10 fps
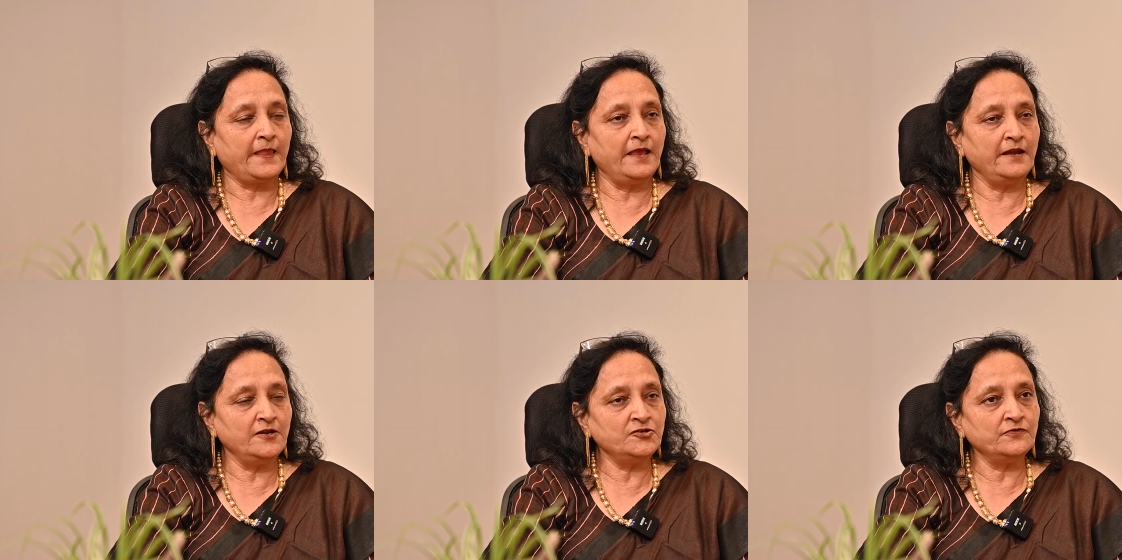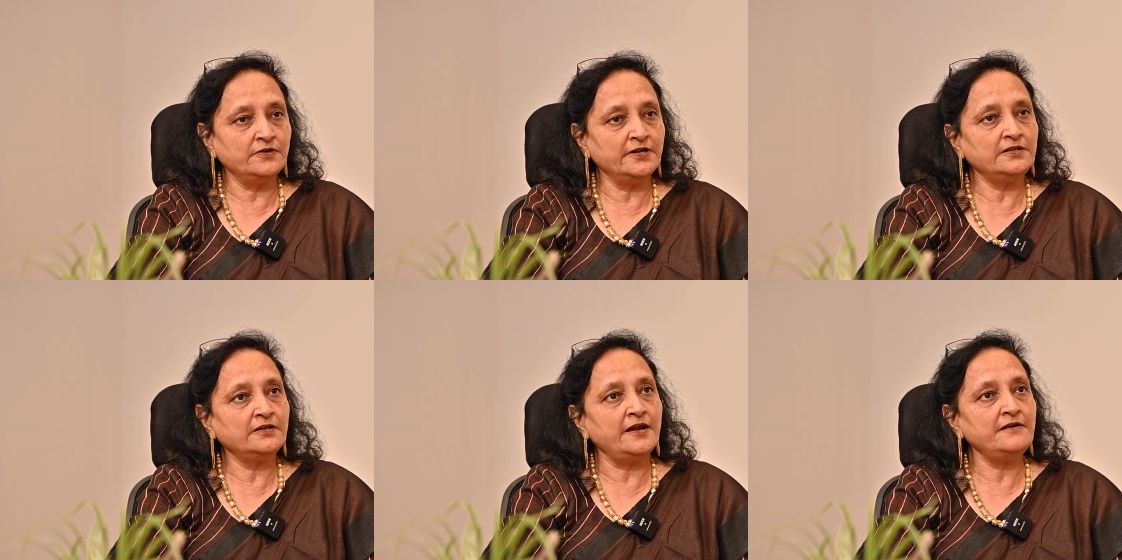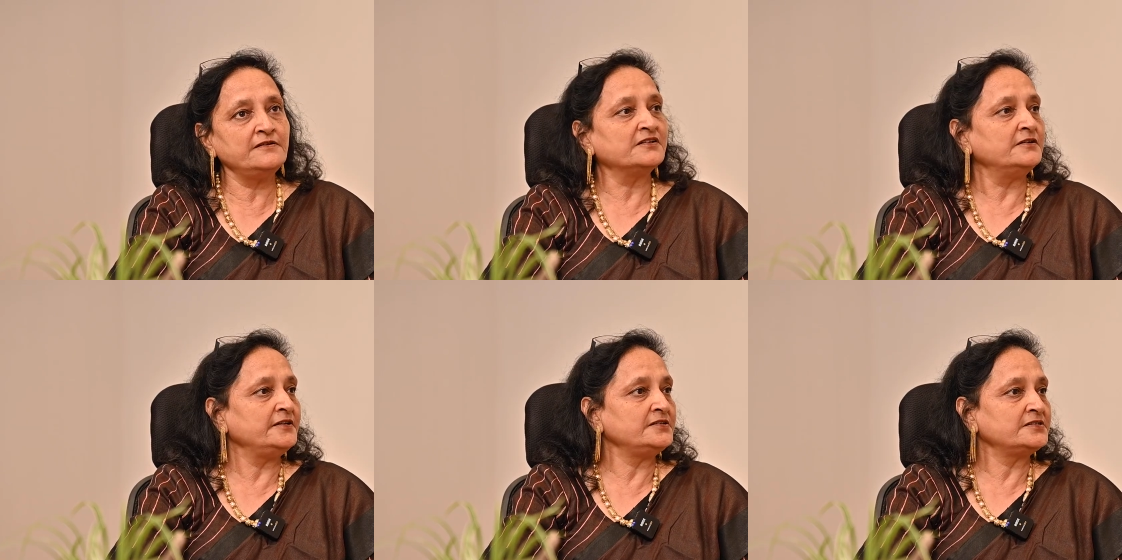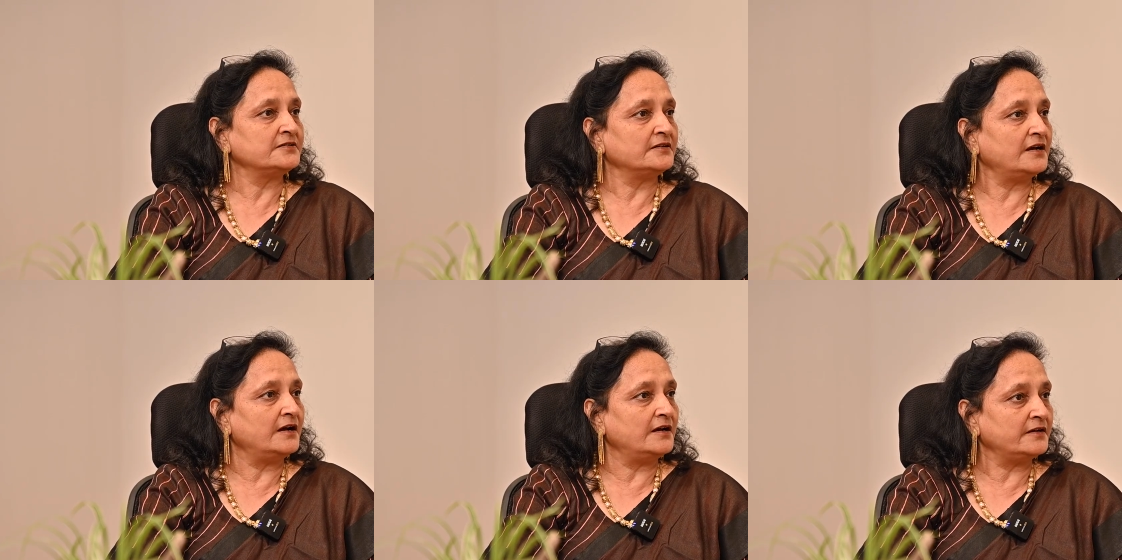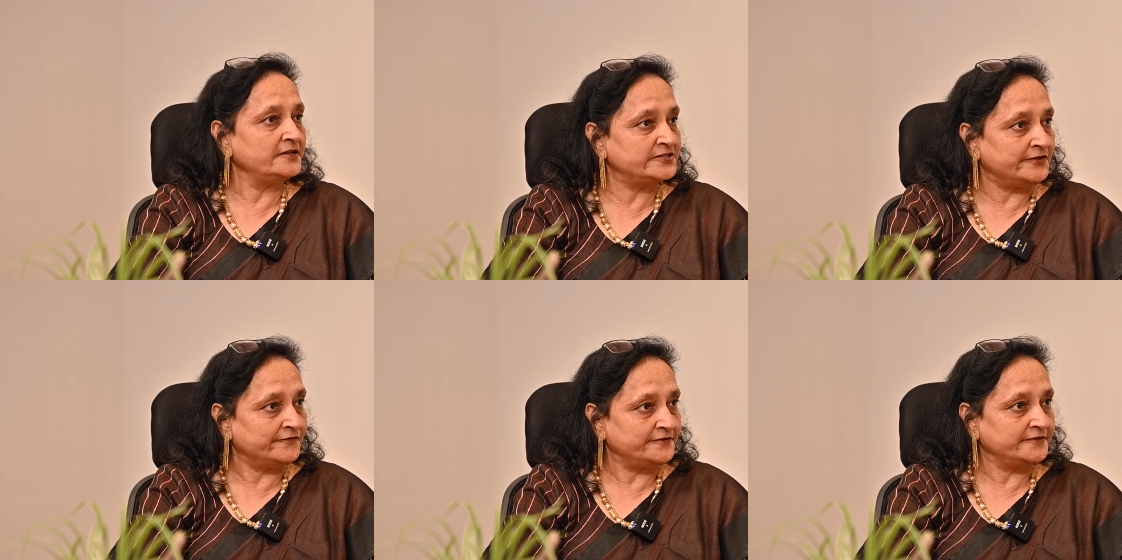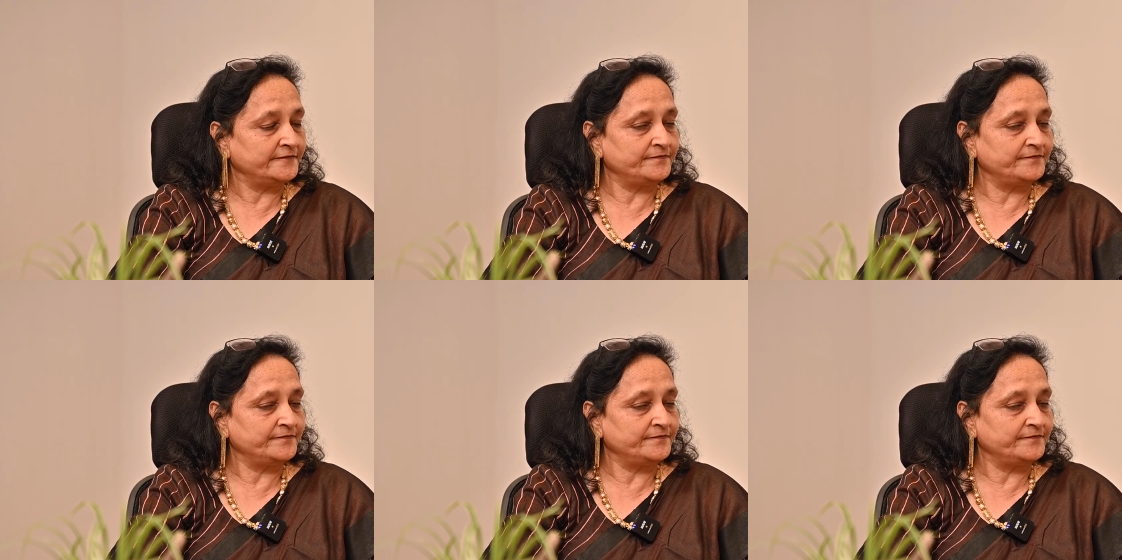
And ensure that the end result is received.